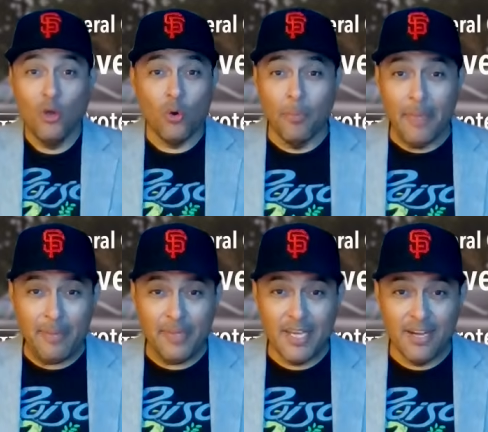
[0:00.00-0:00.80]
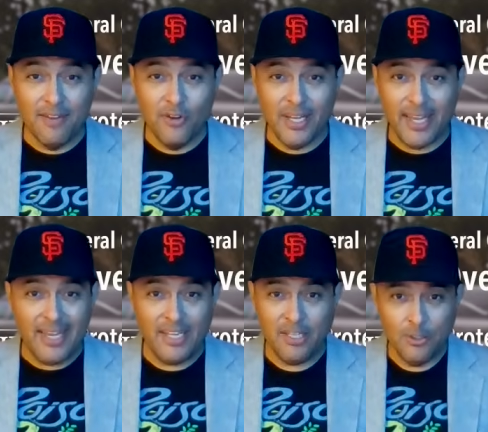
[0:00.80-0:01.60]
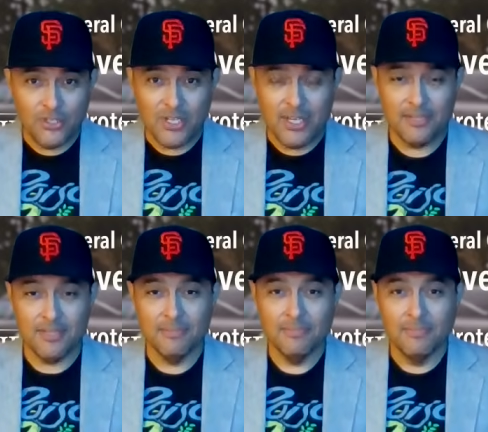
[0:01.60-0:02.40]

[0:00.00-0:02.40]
or maybe covering any loose ends.